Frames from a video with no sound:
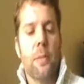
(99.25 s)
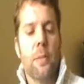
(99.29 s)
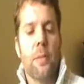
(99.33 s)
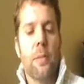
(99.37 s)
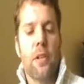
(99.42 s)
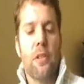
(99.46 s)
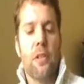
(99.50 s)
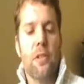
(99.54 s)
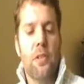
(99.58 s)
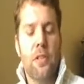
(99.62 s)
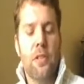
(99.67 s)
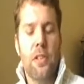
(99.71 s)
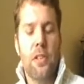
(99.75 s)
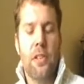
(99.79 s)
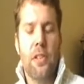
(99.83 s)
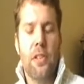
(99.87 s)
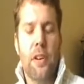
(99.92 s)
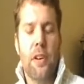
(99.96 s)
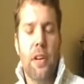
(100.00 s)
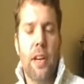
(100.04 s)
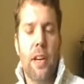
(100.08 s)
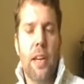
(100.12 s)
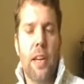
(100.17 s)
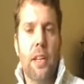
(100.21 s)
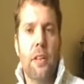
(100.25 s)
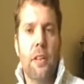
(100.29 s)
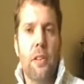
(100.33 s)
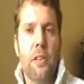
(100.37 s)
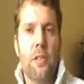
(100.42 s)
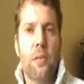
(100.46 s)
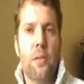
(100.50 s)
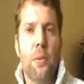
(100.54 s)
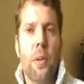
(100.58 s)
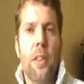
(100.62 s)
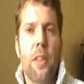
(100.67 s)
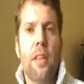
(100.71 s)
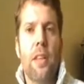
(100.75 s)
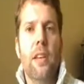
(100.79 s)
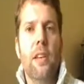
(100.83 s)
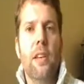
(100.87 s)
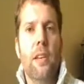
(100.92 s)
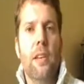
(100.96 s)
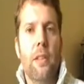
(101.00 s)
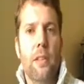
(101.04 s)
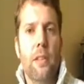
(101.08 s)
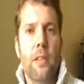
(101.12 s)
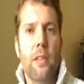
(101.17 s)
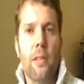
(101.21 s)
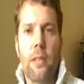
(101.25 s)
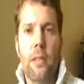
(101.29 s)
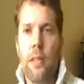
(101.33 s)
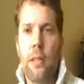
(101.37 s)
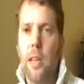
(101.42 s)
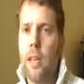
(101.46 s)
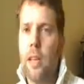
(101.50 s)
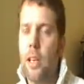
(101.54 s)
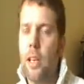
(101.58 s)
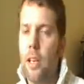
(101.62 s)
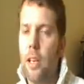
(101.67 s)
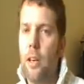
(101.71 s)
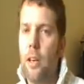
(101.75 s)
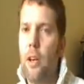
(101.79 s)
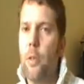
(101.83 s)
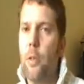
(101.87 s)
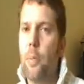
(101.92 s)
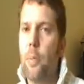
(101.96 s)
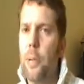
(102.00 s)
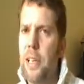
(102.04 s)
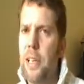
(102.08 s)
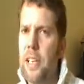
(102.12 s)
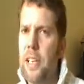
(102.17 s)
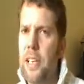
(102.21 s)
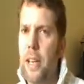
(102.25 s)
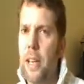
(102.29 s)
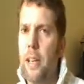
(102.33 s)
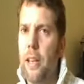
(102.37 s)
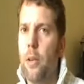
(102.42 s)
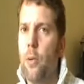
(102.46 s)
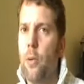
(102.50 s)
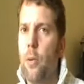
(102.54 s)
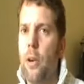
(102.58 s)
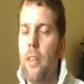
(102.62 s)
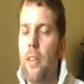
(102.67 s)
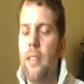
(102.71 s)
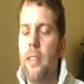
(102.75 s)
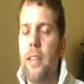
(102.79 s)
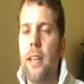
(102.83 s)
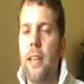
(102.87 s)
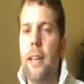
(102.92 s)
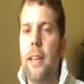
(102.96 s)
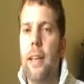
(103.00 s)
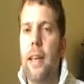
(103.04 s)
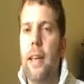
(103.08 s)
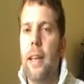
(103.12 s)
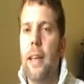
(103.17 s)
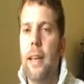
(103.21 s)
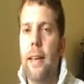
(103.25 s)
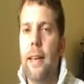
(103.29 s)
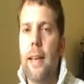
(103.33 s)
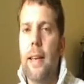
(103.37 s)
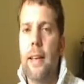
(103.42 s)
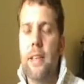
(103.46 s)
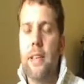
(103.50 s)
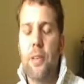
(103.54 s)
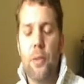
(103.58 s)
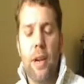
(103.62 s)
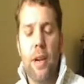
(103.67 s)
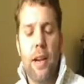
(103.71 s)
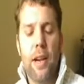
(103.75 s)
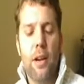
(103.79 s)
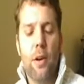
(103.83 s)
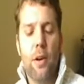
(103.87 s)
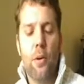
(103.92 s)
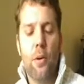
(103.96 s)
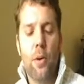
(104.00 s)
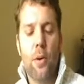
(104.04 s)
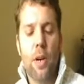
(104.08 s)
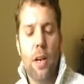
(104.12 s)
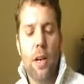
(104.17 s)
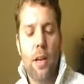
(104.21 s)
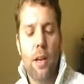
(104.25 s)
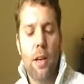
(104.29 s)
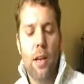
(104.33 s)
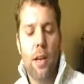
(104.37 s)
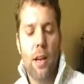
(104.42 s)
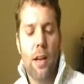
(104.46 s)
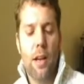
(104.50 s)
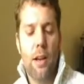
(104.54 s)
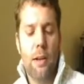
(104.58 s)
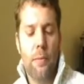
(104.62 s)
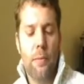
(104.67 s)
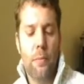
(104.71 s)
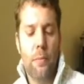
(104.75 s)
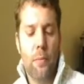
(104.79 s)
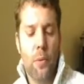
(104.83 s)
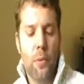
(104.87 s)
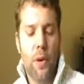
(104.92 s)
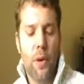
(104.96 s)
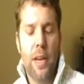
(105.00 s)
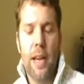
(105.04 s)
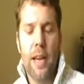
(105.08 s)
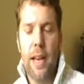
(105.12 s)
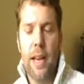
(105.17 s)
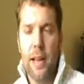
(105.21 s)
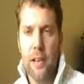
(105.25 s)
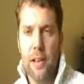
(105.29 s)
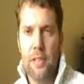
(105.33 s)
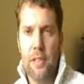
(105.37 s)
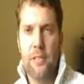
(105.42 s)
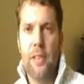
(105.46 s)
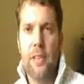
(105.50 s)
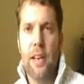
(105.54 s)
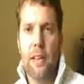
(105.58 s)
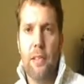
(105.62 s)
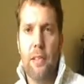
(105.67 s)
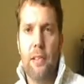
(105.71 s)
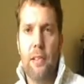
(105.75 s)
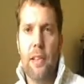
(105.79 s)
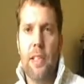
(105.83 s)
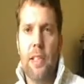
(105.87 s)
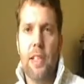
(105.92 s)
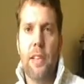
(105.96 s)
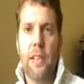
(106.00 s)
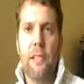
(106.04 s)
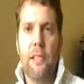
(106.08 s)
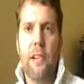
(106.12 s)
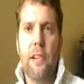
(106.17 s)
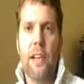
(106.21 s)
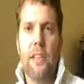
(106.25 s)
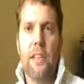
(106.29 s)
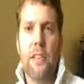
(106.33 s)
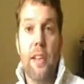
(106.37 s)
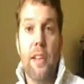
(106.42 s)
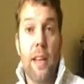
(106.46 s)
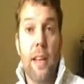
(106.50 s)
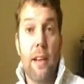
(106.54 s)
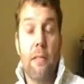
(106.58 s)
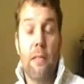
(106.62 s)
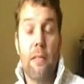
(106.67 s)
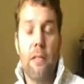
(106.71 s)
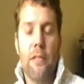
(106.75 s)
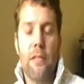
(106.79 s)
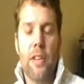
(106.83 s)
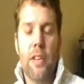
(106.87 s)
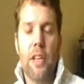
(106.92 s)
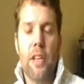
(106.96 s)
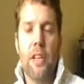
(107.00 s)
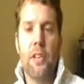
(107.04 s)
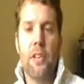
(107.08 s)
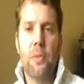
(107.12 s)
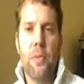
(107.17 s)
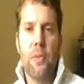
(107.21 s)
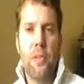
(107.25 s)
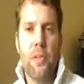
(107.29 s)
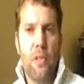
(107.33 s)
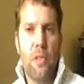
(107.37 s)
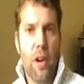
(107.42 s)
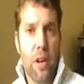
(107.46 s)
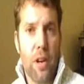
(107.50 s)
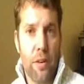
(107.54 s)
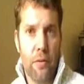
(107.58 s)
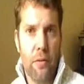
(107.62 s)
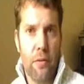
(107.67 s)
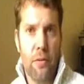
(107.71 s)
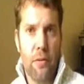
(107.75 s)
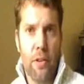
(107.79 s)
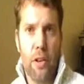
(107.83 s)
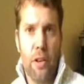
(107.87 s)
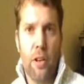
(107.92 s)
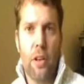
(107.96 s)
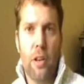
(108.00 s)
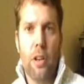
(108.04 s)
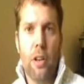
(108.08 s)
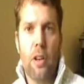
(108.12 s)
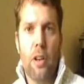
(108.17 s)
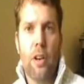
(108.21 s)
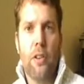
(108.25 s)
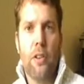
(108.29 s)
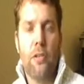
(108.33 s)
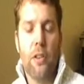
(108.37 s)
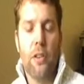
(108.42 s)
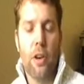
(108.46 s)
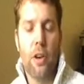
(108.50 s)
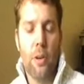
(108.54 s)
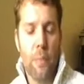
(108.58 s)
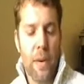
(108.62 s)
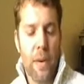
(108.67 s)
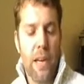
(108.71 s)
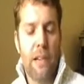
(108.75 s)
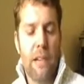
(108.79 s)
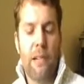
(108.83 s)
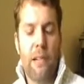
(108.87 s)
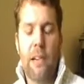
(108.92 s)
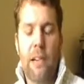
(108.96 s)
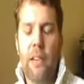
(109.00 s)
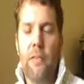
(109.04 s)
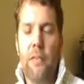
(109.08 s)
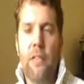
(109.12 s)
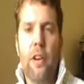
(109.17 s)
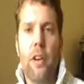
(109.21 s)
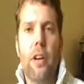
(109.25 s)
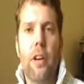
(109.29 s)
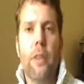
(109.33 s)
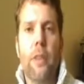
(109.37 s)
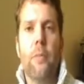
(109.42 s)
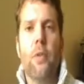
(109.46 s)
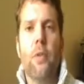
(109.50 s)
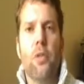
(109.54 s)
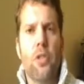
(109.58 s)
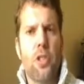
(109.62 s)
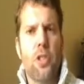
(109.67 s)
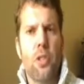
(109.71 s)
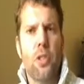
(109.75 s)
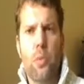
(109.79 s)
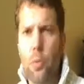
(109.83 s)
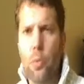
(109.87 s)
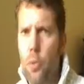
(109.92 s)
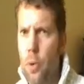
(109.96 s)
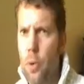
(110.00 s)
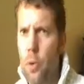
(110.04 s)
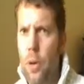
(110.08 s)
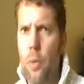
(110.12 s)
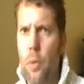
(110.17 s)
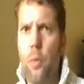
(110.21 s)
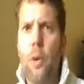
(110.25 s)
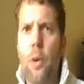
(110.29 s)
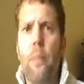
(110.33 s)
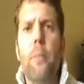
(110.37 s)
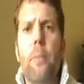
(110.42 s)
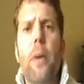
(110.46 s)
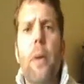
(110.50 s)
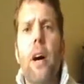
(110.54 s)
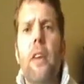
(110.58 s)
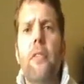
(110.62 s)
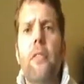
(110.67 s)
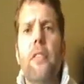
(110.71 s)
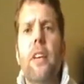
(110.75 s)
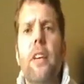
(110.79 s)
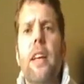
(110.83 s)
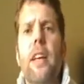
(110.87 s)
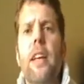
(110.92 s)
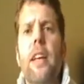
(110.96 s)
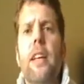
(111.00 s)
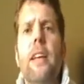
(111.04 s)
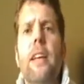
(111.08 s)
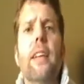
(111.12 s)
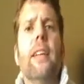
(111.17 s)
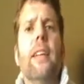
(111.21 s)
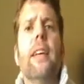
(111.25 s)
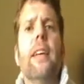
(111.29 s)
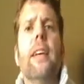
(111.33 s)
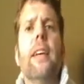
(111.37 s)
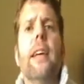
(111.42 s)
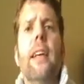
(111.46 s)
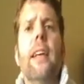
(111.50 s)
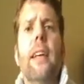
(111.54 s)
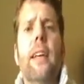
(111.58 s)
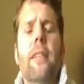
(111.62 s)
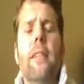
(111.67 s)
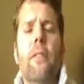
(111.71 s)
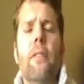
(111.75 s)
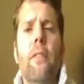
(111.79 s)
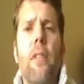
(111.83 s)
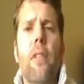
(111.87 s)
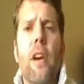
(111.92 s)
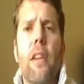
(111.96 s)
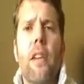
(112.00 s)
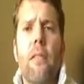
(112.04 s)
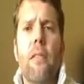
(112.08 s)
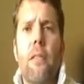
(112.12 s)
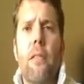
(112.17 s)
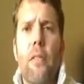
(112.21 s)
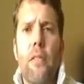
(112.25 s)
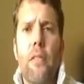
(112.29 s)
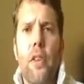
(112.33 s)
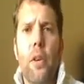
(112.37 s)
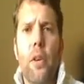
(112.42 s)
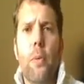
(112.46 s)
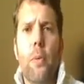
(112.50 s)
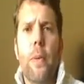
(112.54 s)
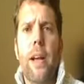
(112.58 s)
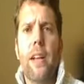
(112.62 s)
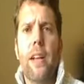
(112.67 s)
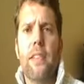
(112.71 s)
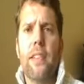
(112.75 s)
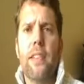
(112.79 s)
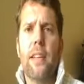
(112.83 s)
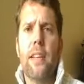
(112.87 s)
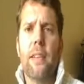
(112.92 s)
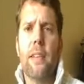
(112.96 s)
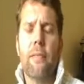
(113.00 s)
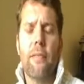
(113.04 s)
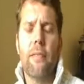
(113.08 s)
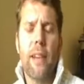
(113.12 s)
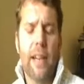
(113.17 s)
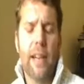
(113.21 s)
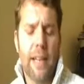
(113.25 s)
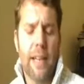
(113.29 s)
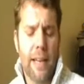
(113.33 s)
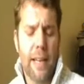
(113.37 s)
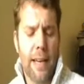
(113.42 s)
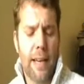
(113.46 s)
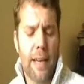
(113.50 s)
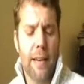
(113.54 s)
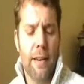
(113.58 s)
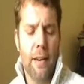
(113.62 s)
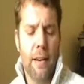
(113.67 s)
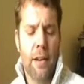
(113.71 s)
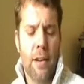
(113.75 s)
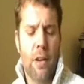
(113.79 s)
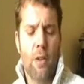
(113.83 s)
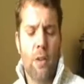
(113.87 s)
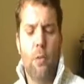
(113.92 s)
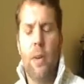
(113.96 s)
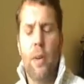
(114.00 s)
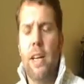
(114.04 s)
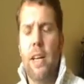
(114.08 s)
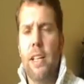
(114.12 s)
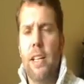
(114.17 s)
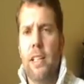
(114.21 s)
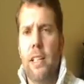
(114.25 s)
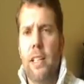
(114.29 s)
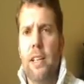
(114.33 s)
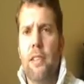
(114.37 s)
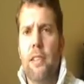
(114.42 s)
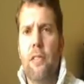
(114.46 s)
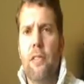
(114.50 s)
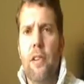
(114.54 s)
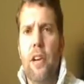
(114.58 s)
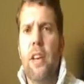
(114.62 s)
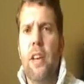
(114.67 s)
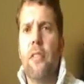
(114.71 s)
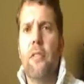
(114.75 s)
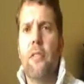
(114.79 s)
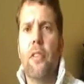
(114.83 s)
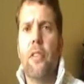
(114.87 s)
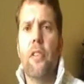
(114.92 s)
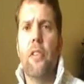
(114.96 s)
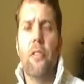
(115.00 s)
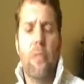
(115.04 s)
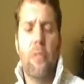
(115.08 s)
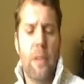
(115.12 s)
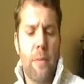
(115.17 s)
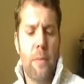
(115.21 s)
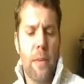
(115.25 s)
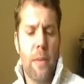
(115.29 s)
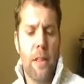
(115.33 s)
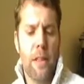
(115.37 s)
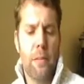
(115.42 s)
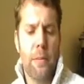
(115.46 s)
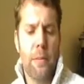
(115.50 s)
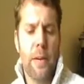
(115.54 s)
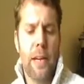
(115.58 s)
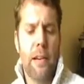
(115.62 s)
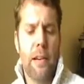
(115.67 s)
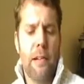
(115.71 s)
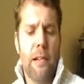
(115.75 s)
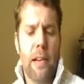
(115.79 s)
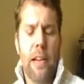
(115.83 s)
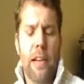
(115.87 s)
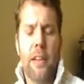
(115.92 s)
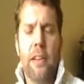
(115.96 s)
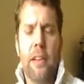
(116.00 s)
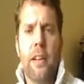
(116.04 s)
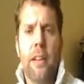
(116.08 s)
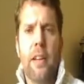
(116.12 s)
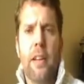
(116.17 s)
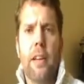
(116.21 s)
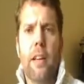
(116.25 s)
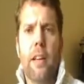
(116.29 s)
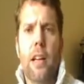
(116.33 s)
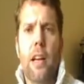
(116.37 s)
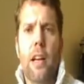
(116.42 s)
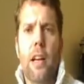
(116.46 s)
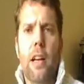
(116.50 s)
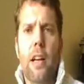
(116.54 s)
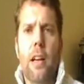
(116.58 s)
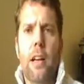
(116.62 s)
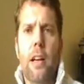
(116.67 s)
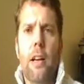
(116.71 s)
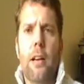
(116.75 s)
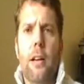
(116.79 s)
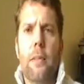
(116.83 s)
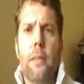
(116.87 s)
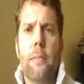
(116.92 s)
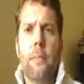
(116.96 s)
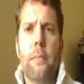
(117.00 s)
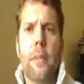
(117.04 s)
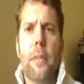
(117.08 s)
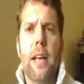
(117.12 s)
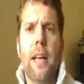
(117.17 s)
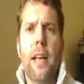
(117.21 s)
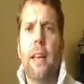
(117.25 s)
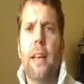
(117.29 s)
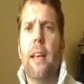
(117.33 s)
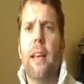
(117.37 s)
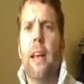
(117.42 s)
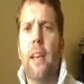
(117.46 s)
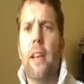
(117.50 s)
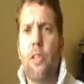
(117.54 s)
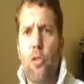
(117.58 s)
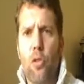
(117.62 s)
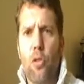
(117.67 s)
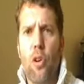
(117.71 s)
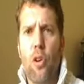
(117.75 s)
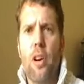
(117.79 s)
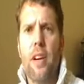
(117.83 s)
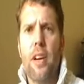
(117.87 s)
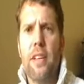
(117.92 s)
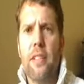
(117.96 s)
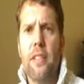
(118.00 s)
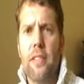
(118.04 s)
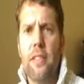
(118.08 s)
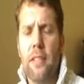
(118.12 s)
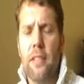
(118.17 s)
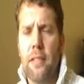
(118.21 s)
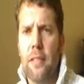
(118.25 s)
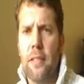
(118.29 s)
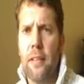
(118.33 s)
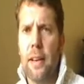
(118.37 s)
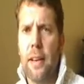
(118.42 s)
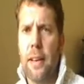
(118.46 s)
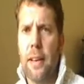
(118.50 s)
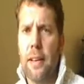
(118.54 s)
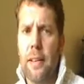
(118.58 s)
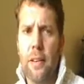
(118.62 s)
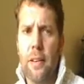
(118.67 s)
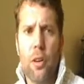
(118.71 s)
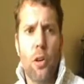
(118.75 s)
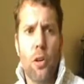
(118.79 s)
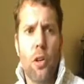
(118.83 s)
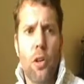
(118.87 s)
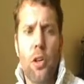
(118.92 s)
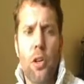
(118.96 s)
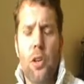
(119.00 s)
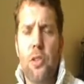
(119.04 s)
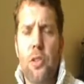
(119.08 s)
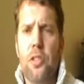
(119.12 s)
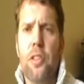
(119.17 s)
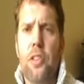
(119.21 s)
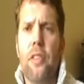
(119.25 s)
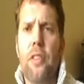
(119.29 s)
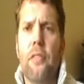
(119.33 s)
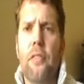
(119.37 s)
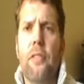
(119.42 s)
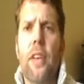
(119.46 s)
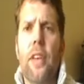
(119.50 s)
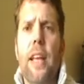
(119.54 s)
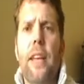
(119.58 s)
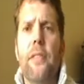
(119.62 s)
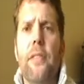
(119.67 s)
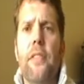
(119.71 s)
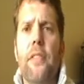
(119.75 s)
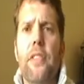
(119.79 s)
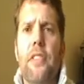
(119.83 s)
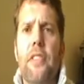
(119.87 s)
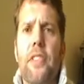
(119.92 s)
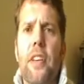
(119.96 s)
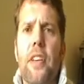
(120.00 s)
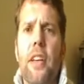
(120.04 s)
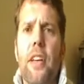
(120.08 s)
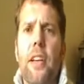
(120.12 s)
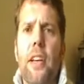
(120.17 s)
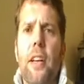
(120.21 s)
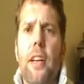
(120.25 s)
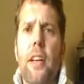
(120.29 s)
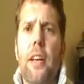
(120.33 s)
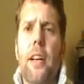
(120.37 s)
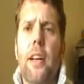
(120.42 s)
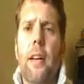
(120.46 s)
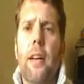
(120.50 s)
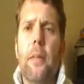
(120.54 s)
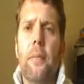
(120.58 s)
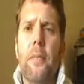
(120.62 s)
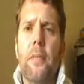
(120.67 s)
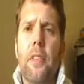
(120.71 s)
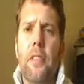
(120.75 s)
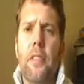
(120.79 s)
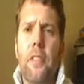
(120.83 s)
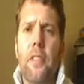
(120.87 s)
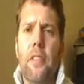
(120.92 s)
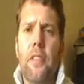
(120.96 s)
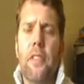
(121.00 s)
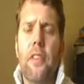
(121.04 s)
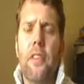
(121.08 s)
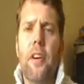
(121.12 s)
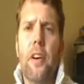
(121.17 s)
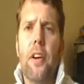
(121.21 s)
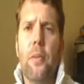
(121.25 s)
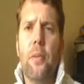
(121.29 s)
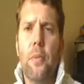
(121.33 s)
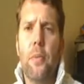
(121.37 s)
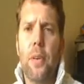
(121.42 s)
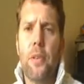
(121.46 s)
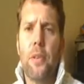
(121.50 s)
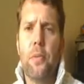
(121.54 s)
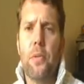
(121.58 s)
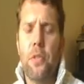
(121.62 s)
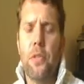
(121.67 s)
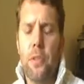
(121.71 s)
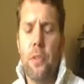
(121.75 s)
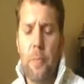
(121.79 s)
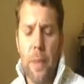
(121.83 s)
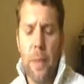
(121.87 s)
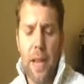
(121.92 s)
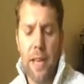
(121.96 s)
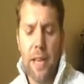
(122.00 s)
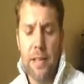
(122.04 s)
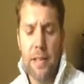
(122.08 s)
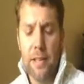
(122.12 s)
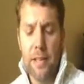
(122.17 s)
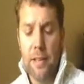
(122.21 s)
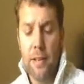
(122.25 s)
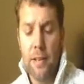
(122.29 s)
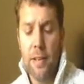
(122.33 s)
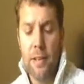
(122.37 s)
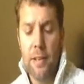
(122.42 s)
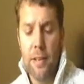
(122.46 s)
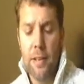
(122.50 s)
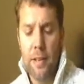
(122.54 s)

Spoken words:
But as soon as you start getting used to it, then you can, appreciate the quality in it. And that's how we at House of Electronic Cigarettes did our reviews. We tried them for a period of time, not just a quick one puff and then write a review about it and rank it. We actually tried it for a 3-month period and tried and got used to the flavours to decide which was the best.